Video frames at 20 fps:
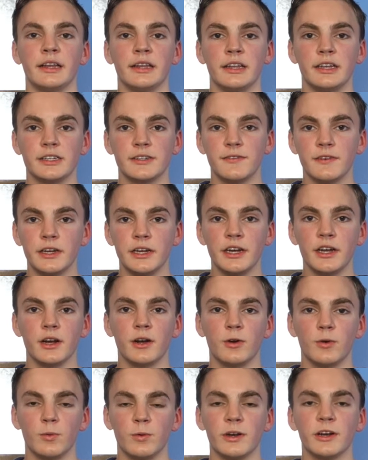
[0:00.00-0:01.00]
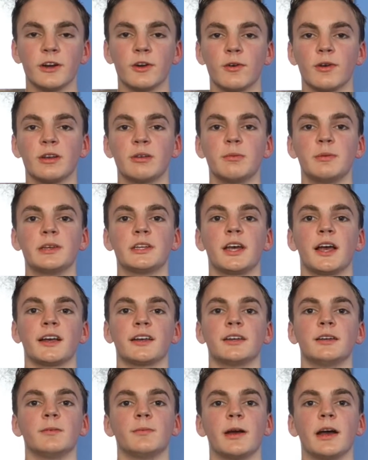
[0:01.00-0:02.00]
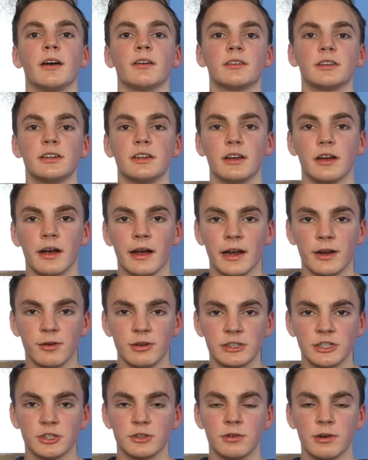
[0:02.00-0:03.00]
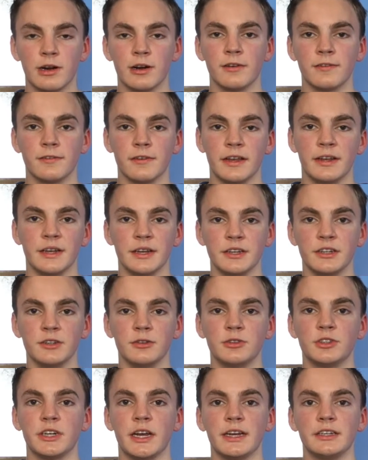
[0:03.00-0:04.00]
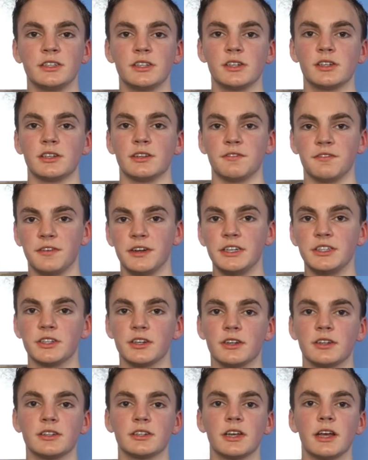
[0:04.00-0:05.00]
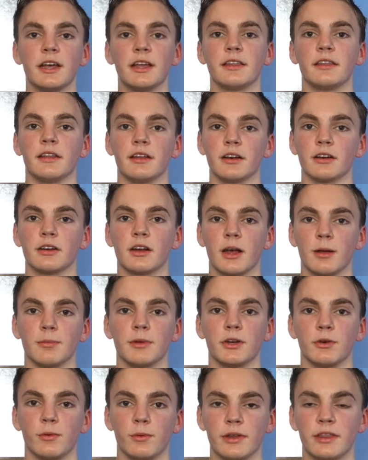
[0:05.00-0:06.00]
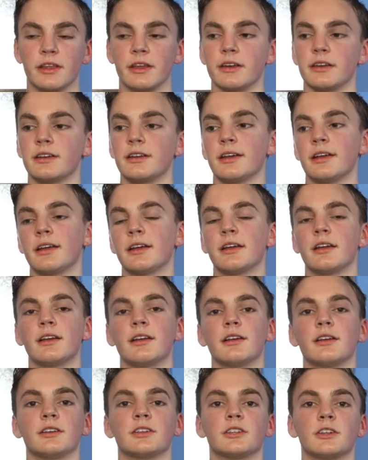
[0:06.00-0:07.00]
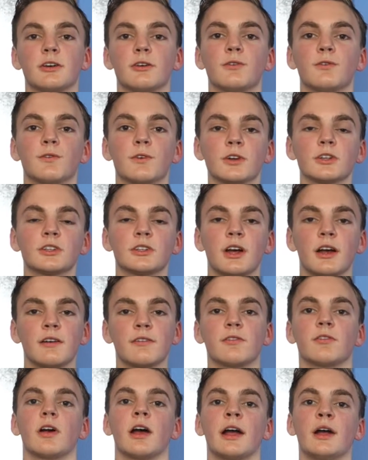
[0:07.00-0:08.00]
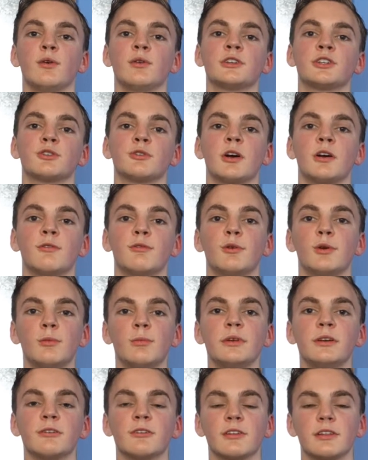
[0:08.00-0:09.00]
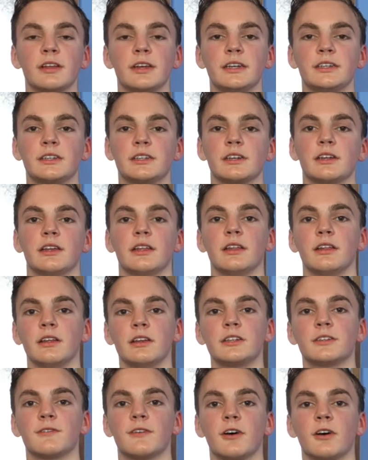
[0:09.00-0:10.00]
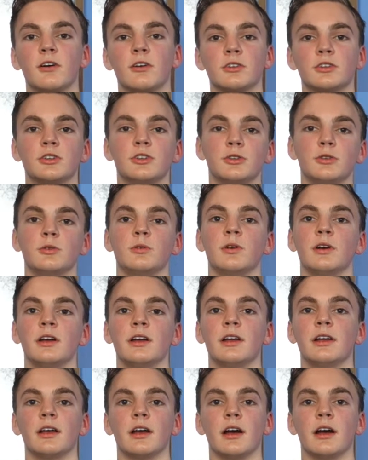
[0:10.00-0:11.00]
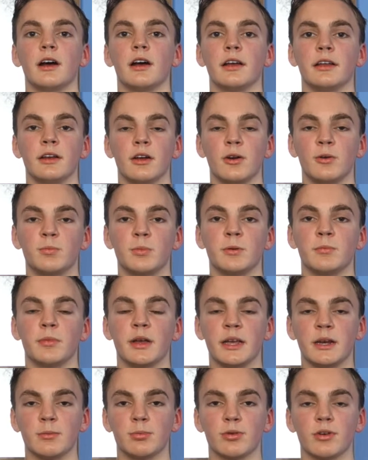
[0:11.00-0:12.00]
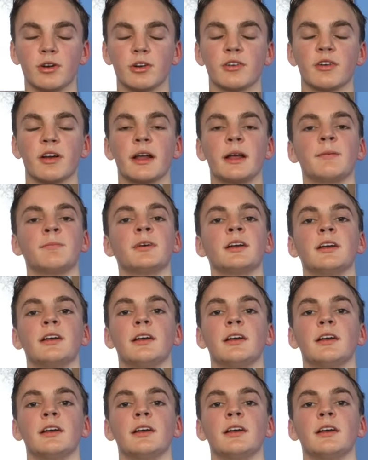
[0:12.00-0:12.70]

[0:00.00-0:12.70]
in this video we are going to be talking about iOS 12 and the new changes and features that are coming with it. So first off, iOS 12 will be released this fall to an open beta program.